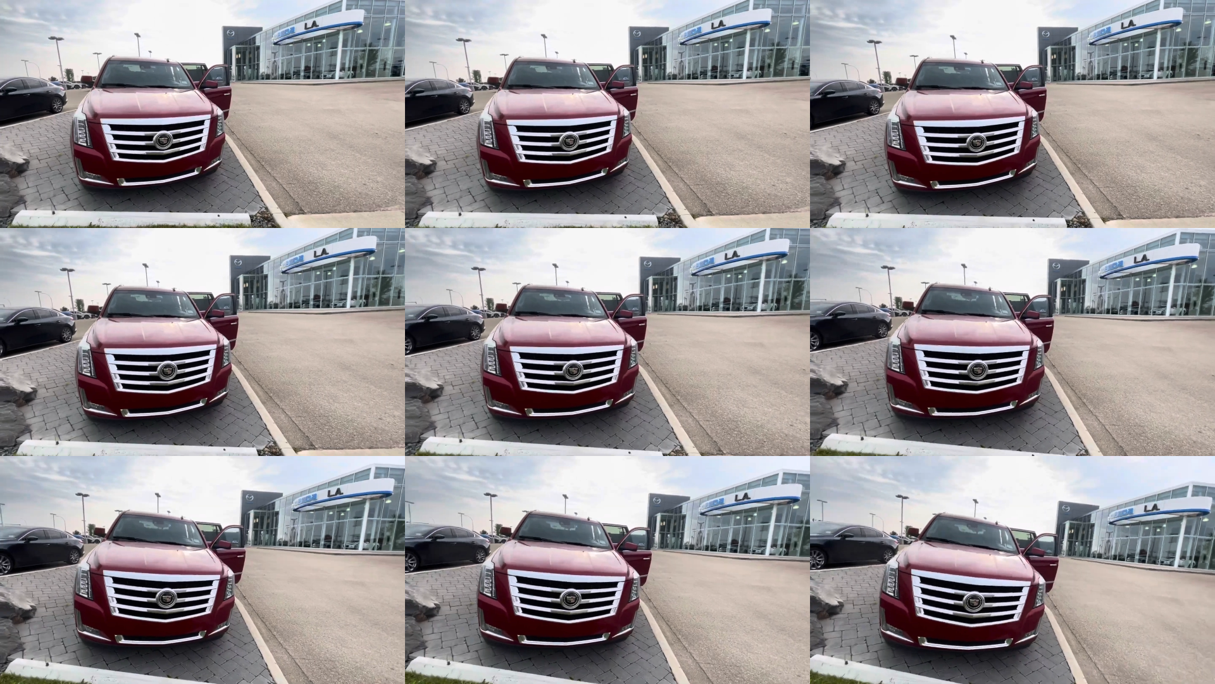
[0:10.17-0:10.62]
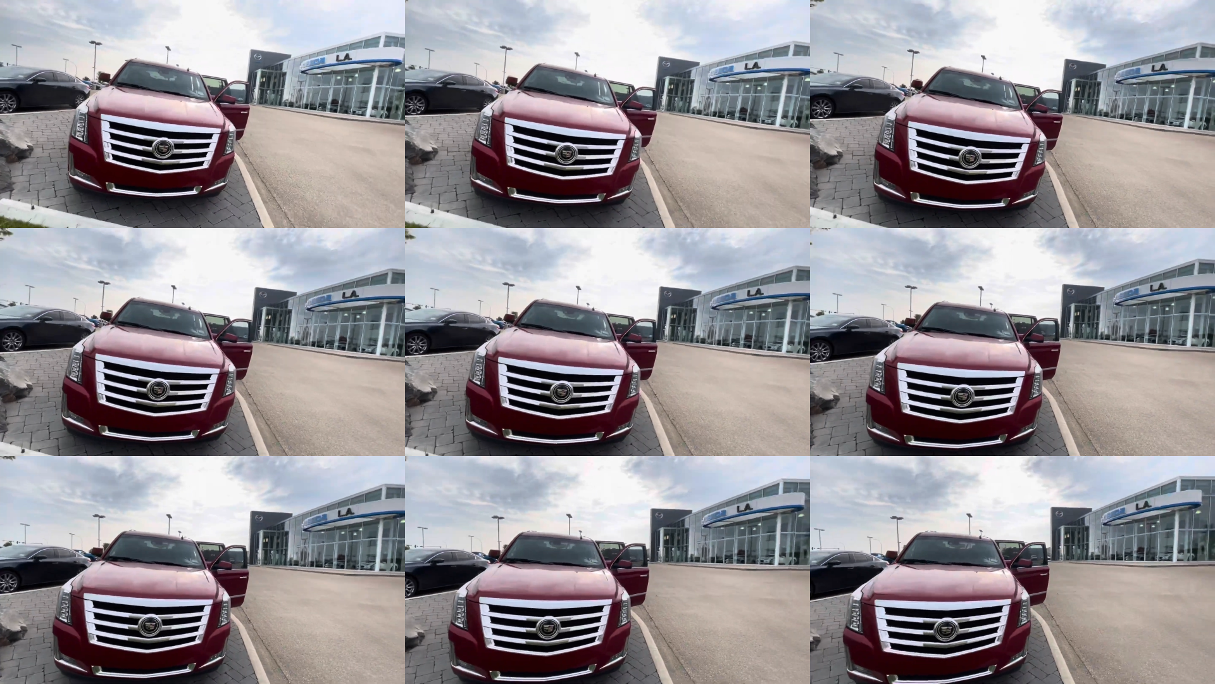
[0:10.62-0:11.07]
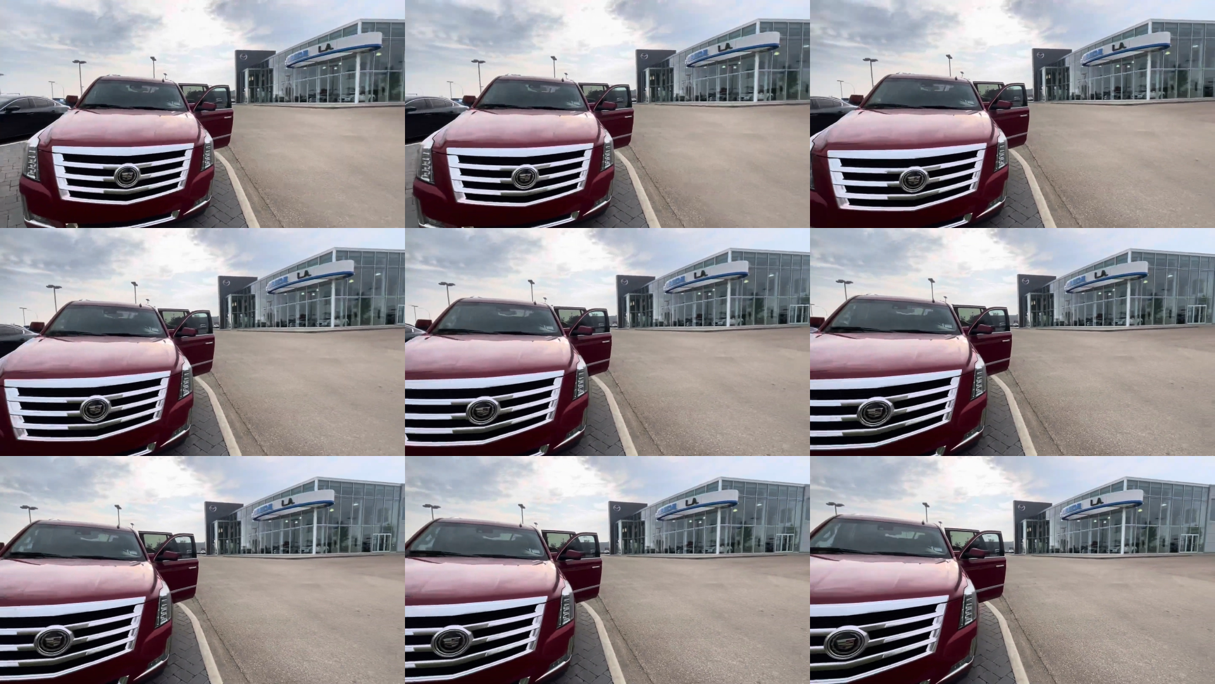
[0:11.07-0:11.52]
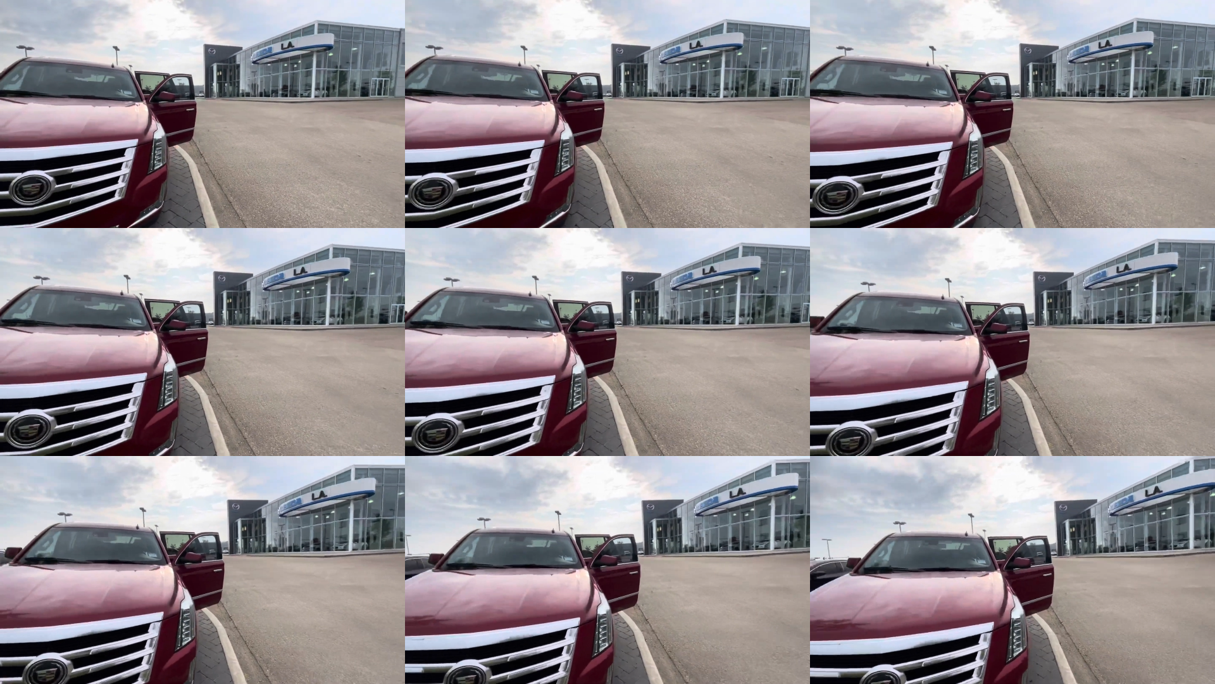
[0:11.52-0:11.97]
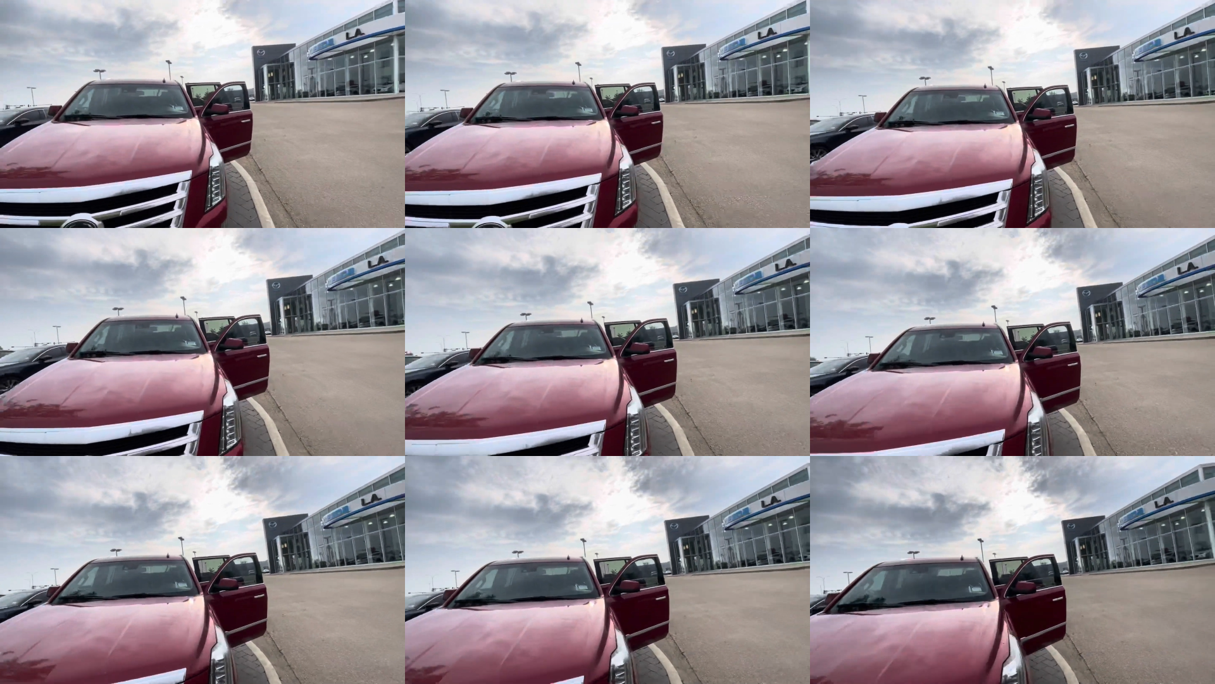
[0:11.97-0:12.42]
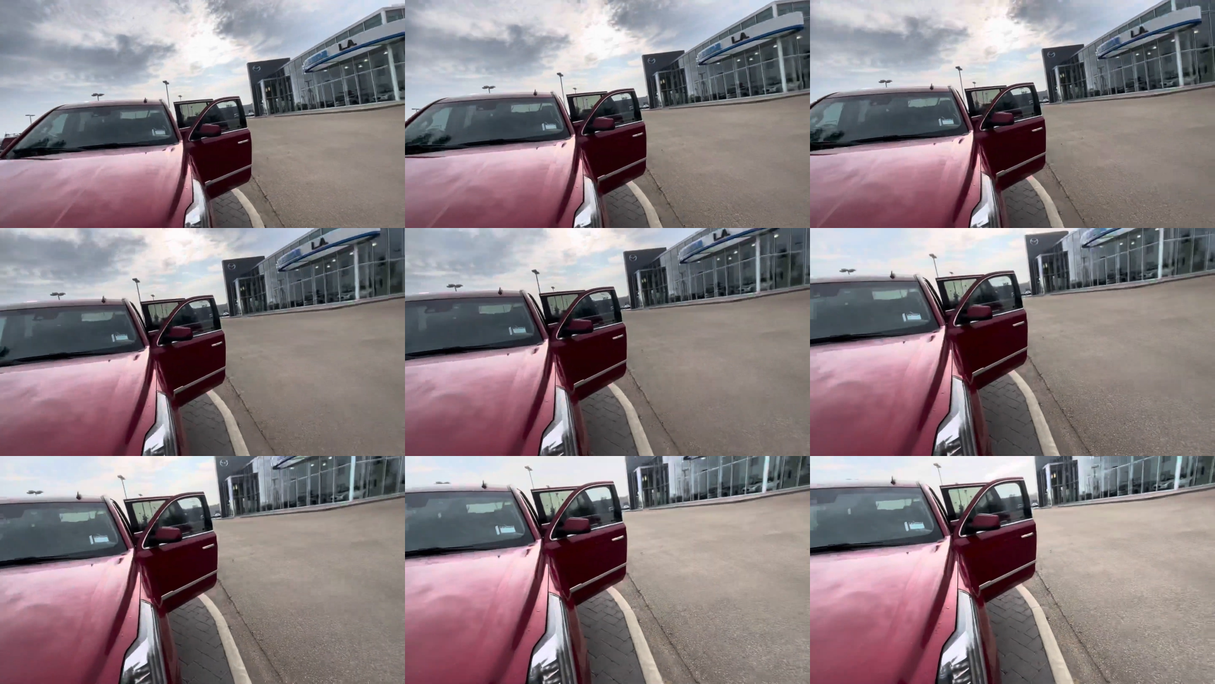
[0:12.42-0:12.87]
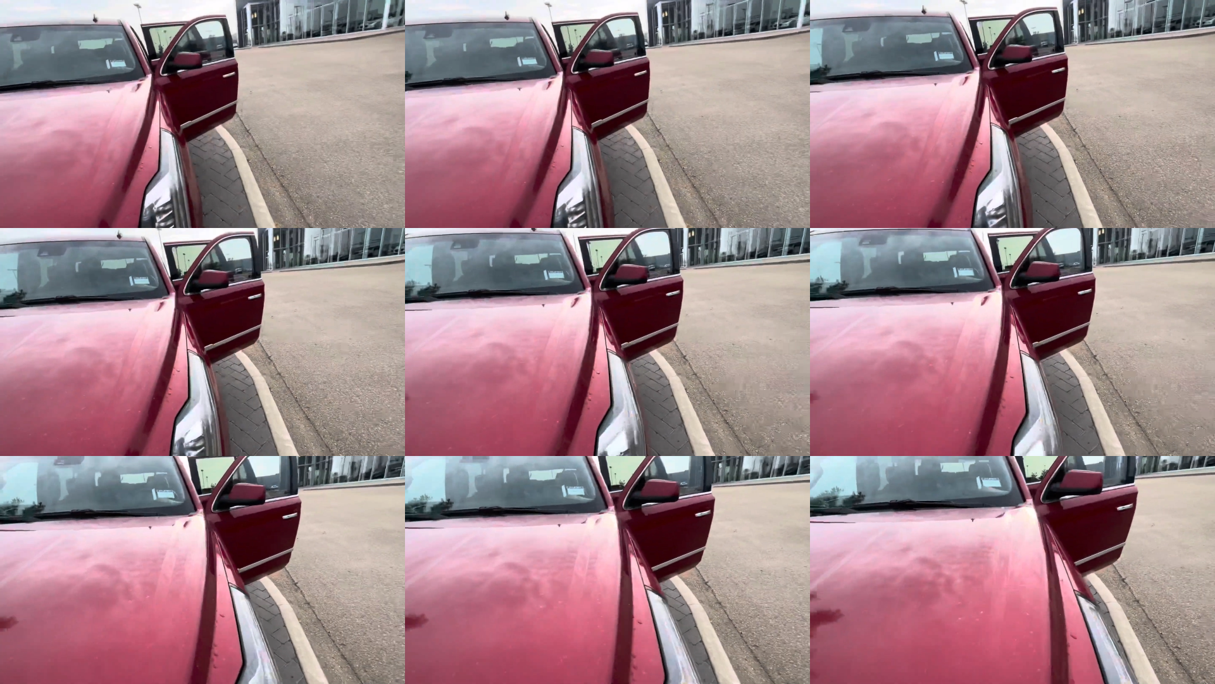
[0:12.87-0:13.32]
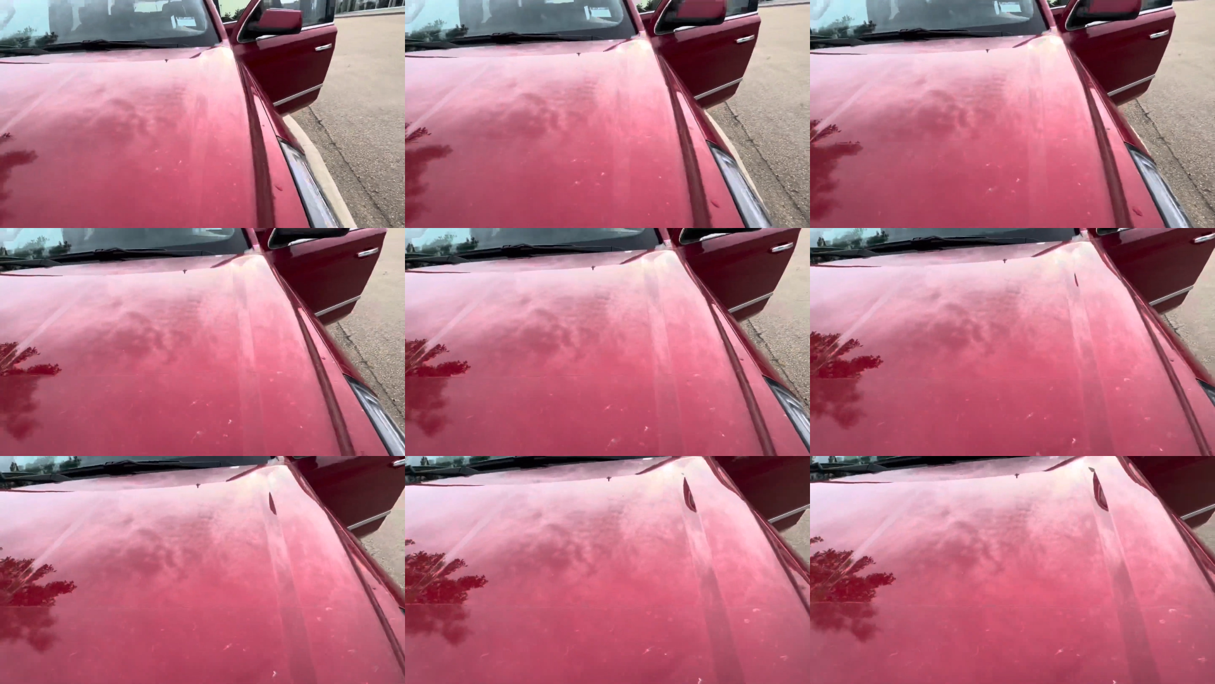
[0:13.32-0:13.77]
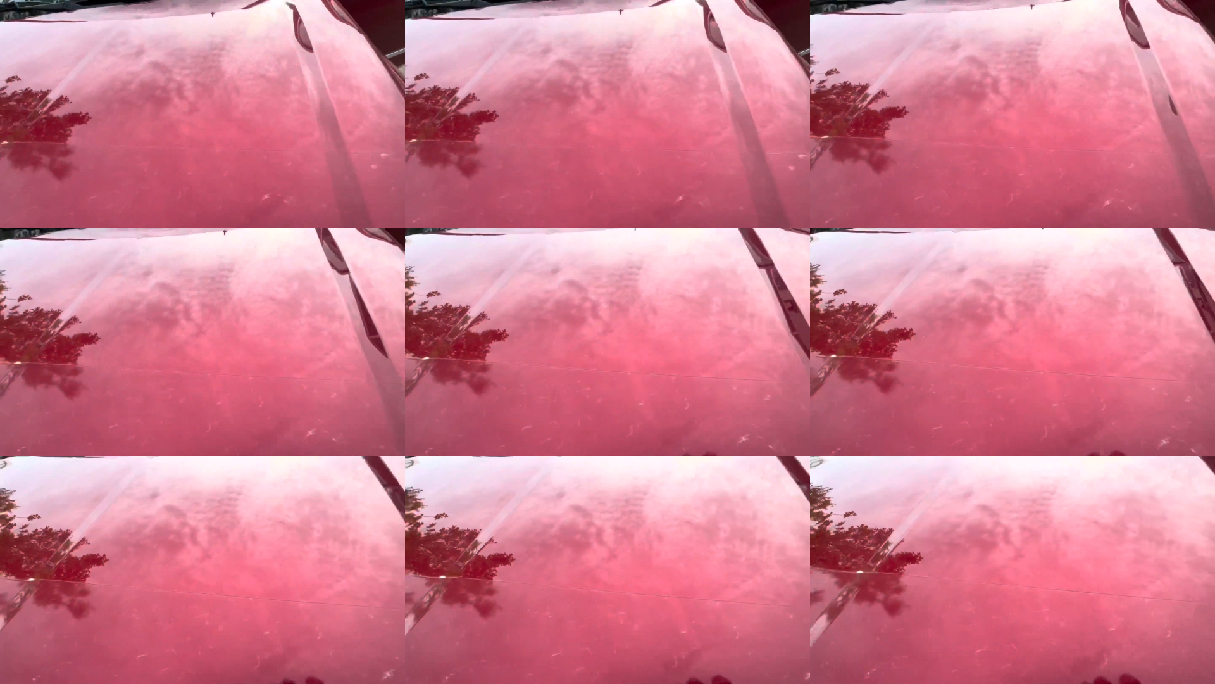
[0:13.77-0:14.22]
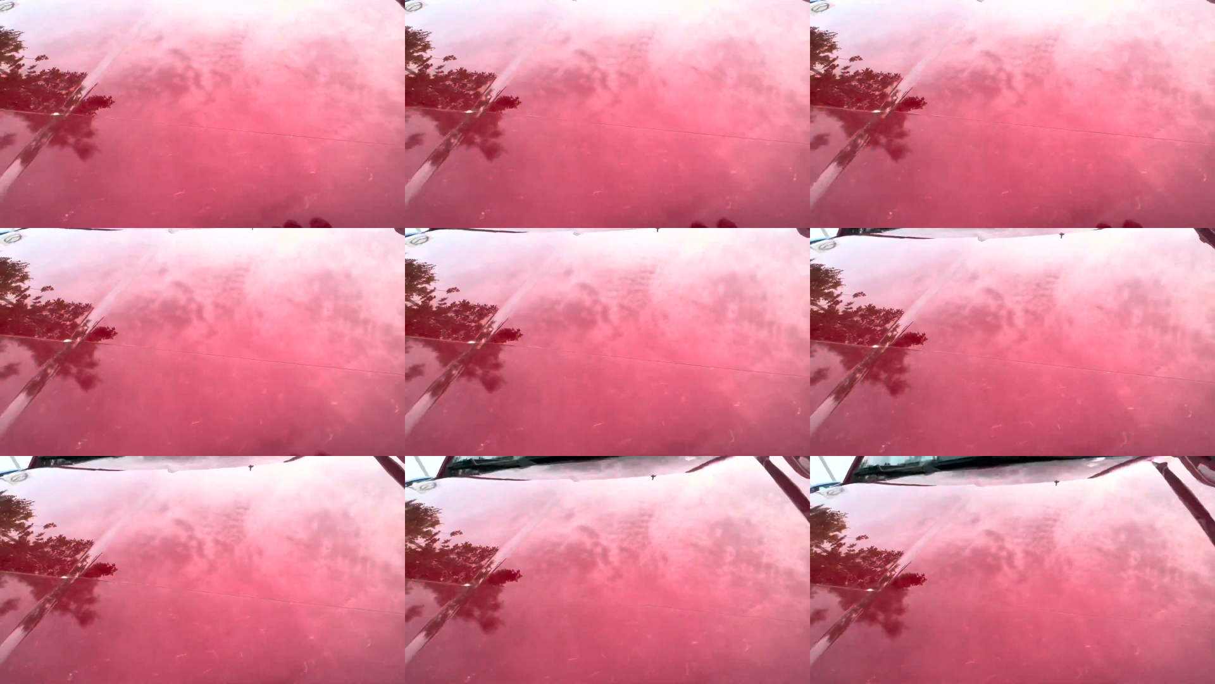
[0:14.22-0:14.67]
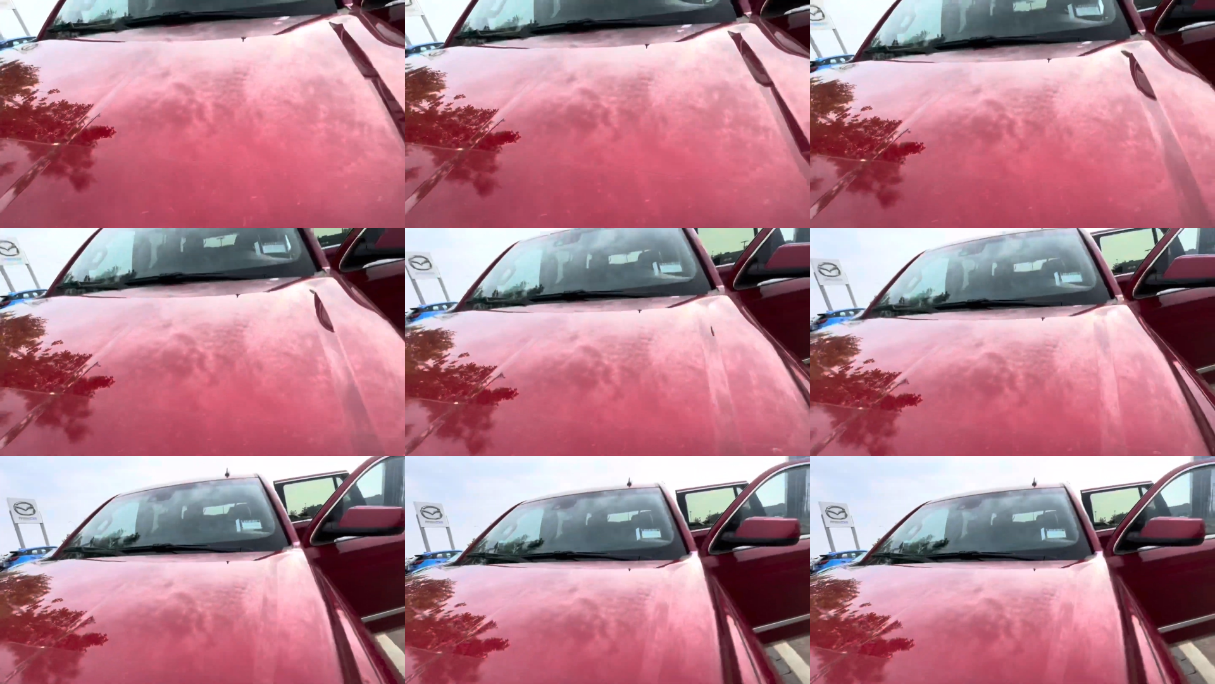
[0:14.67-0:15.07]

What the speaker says: (no speaker visible)